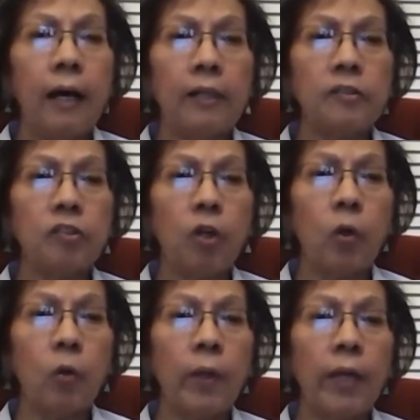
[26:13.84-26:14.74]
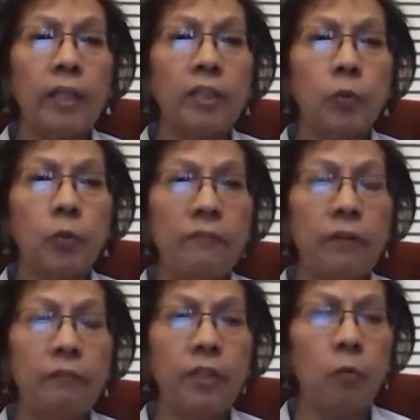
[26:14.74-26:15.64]
So in
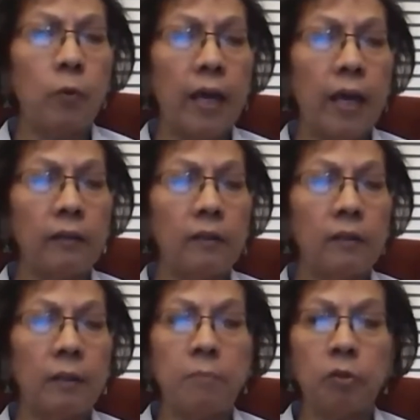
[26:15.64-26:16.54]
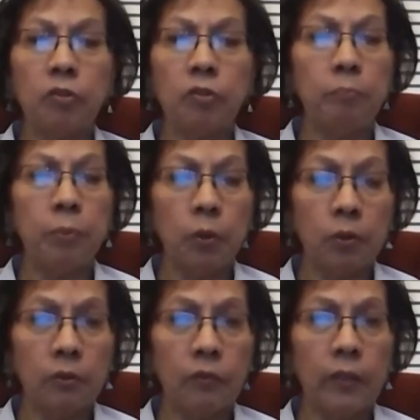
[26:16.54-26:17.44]
2015, we had the most
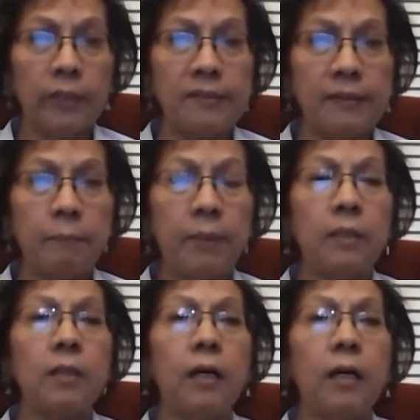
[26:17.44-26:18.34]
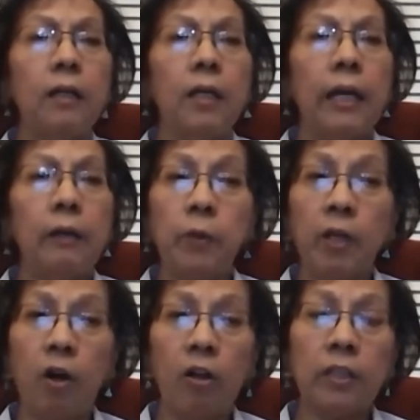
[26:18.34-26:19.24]
beautiful exhibit, and we
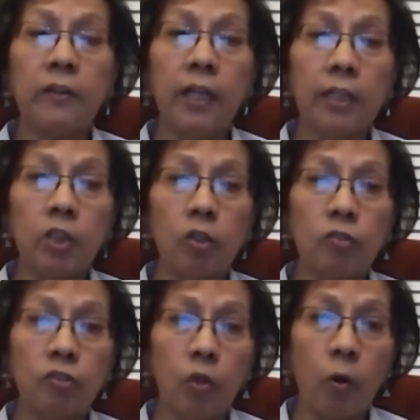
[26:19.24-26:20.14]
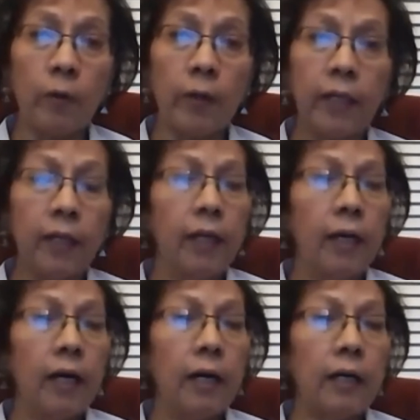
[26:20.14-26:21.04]
called it The Untold Story,
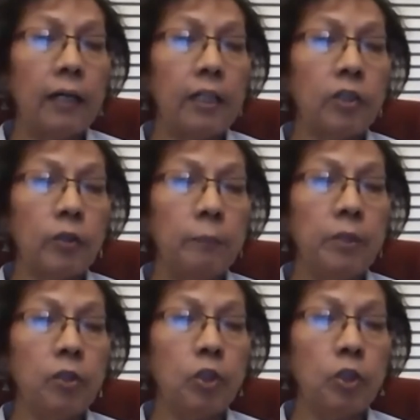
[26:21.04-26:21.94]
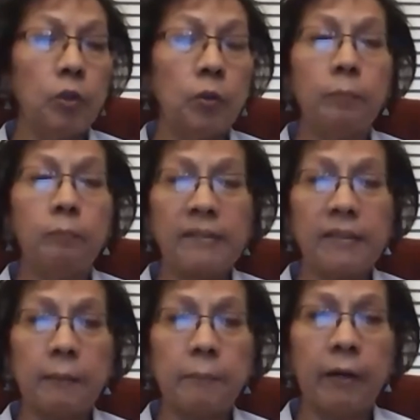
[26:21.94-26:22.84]
a tribute to
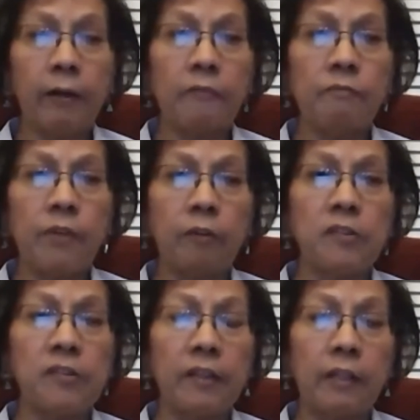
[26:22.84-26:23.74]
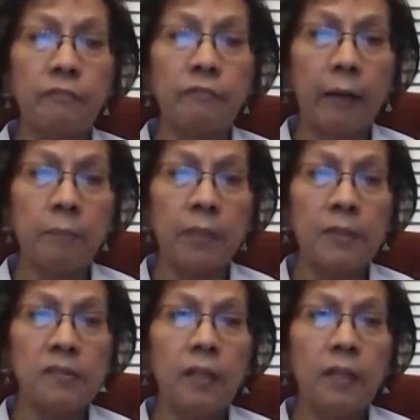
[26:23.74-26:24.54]
Mexican American veterans and their families.